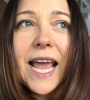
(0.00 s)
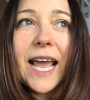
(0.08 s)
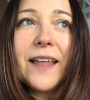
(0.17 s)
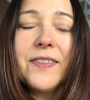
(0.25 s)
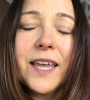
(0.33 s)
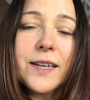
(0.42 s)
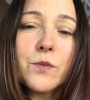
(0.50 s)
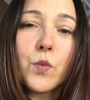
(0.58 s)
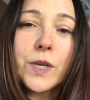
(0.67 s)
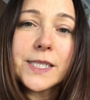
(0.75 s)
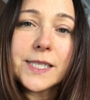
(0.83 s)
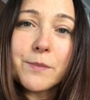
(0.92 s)
And then
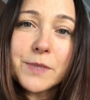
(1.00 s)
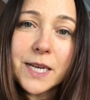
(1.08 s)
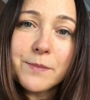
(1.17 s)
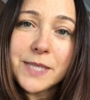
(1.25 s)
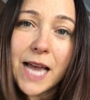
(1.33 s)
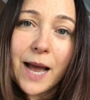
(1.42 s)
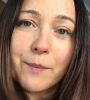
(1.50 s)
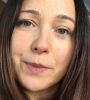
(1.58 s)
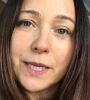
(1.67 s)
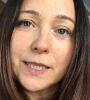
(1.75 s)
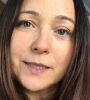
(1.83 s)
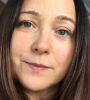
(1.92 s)
what sometimes
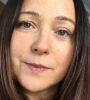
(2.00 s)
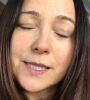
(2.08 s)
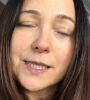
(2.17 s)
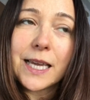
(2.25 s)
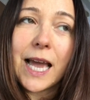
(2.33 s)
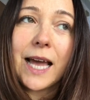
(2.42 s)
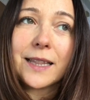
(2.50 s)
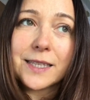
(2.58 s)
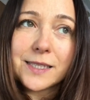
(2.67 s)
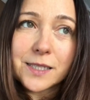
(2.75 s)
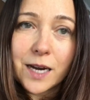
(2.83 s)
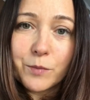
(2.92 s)
happens at
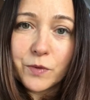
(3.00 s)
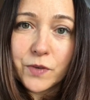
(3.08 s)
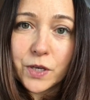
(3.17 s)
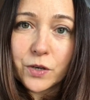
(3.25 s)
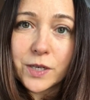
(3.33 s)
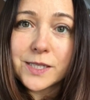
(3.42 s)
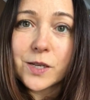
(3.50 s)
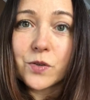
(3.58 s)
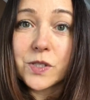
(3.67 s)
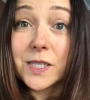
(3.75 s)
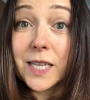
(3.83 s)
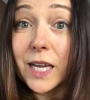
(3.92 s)
this time of year is our
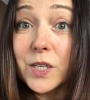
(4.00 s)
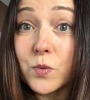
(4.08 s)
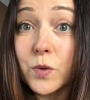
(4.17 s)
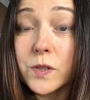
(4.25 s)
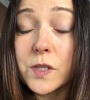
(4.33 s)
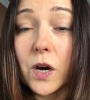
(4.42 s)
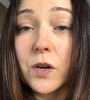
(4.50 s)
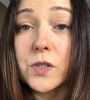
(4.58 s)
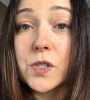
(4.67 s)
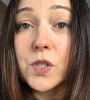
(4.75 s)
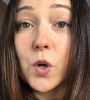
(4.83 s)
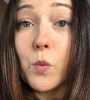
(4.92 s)
schedules are
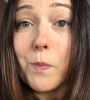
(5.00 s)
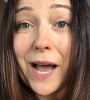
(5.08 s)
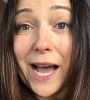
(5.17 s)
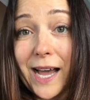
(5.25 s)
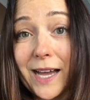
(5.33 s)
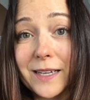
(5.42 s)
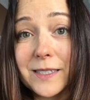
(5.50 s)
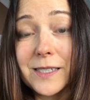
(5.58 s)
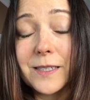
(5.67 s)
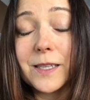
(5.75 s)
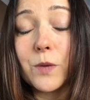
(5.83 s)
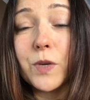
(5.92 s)
so
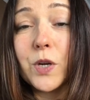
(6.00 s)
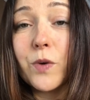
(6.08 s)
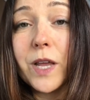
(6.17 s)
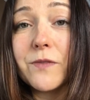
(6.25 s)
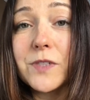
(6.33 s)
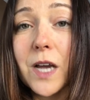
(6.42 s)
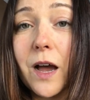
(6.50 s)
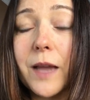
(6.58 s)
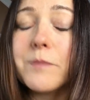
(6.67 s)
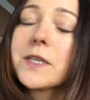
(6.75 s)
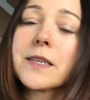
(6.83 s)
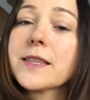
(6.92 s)
packed that we don't have
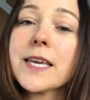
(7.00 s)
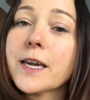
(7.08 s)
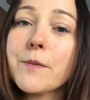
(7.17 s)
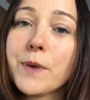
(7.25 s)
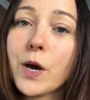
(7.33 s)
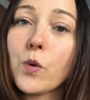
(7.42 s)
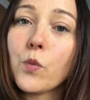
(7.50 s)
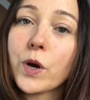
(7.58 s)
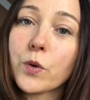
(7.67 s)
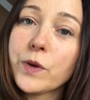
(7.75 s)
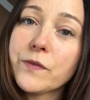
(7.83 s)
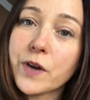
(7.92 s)
time to think about
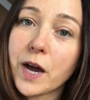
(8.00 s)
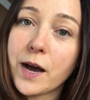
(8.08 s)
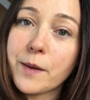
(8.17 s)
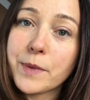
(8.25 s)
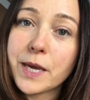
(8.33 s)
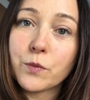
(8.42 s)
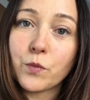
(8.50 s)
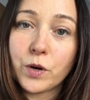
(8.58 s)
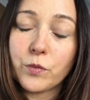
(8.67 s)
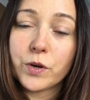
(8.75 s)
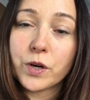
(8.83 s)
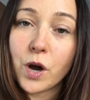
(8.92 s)
where we've come and
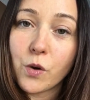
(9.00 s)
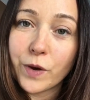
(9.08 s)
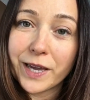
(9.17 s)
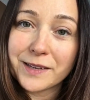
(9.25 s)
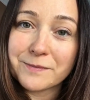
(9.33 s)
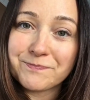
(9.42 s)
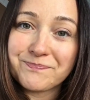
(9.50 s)
where we're going.